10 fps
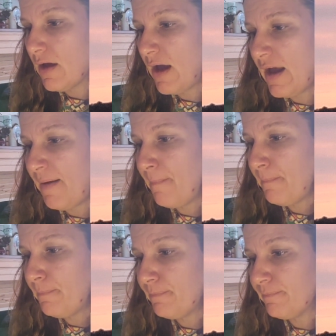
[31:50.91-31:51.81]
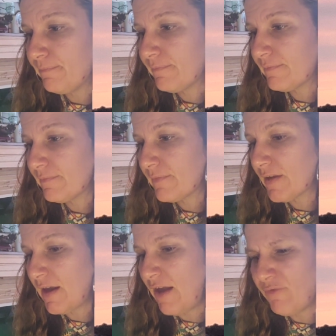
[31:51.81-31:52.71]
I
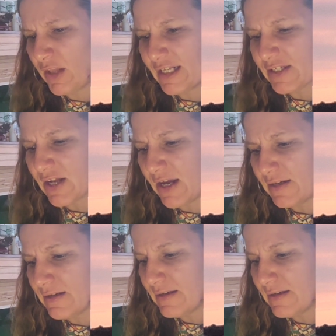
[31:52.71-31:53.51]
feel like it's not,